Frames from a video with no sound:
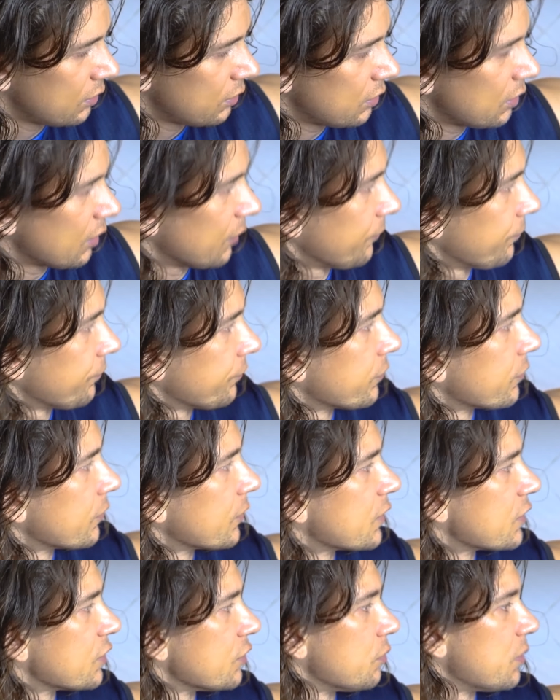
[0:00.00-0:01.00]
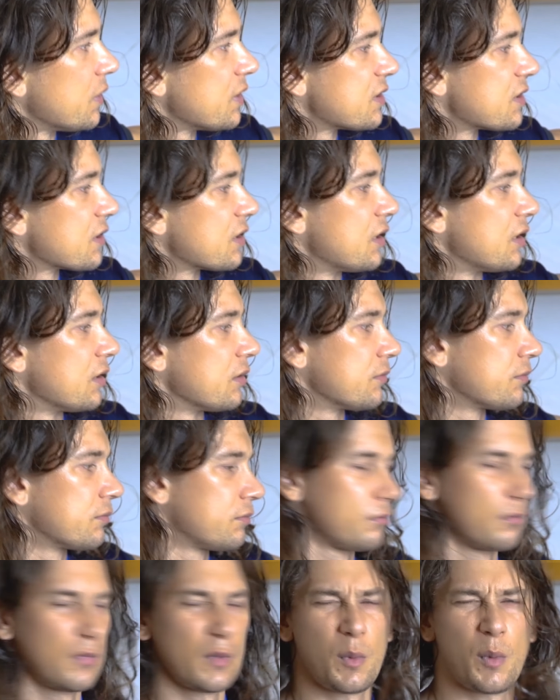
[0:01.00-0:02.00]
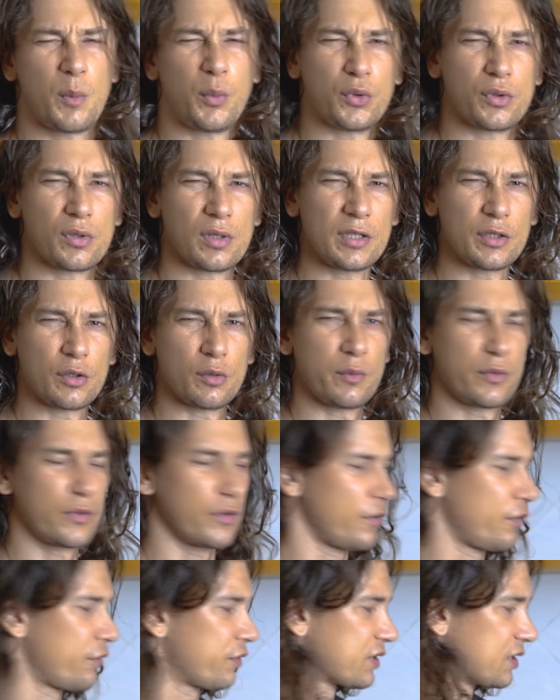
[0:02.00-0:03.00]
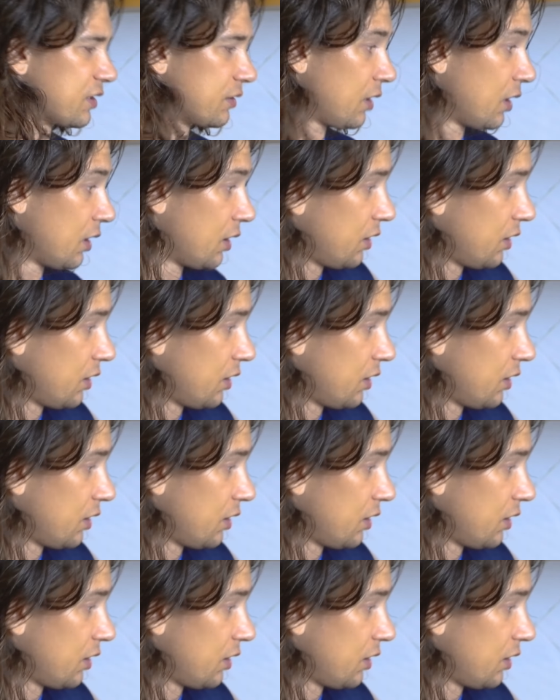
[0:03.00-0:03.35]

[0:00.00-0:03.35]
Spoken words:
Yeah, so basically maybe put a little bit of everything.